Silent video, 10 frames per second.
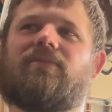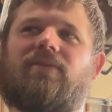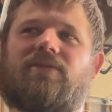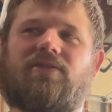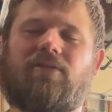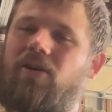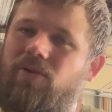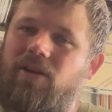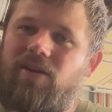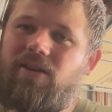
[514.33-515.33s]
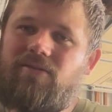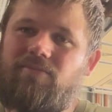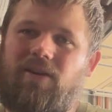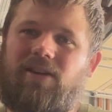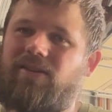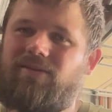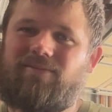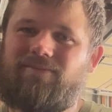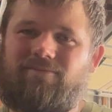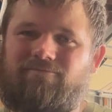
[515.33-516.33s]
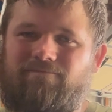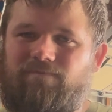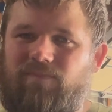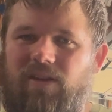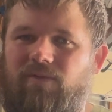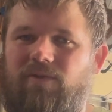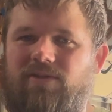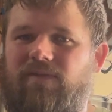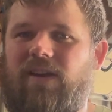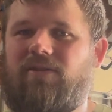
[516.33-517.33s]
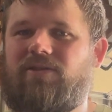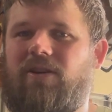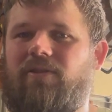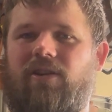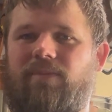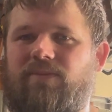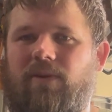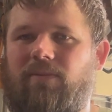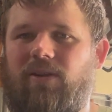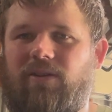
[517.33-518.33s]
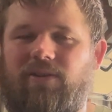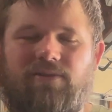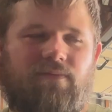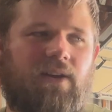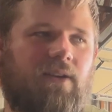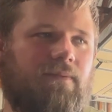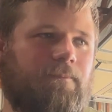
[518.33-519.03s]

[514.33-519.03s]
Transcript: It's still going good, but if I go to turn it up, it's probably not going to survive.